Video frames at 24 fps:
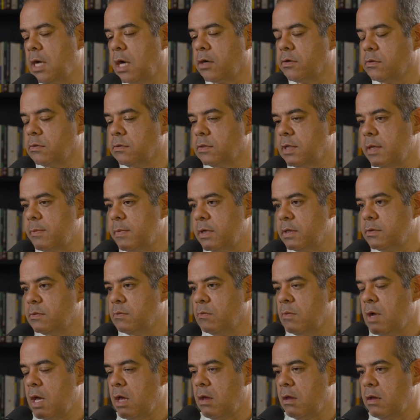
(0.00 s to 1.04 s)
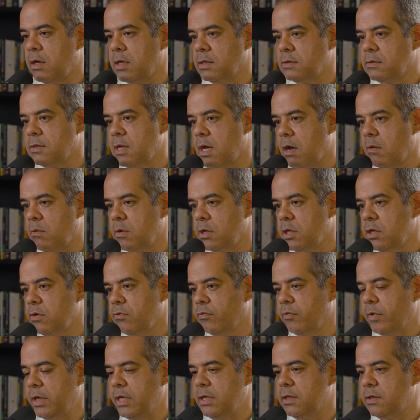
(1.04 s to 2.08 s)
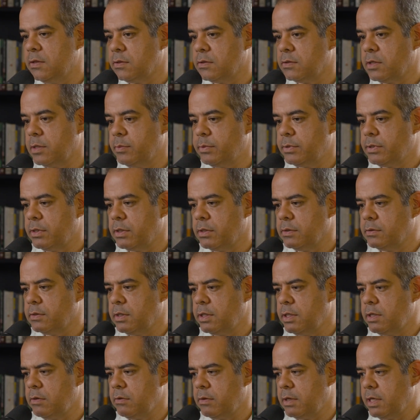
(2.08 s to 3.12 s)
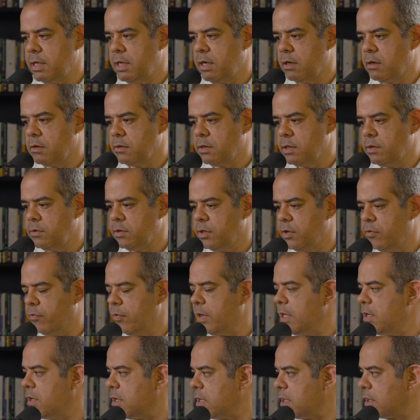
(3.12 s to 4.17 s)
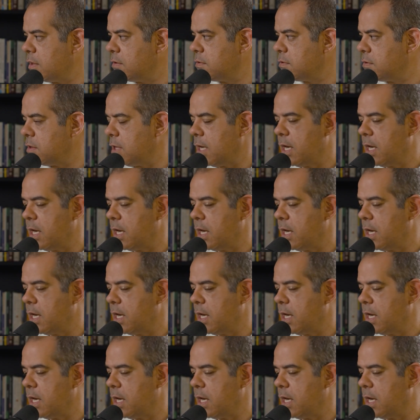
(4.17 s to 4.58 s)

doctrinal statement as well is that when you read the scriptures and you hear you, you read things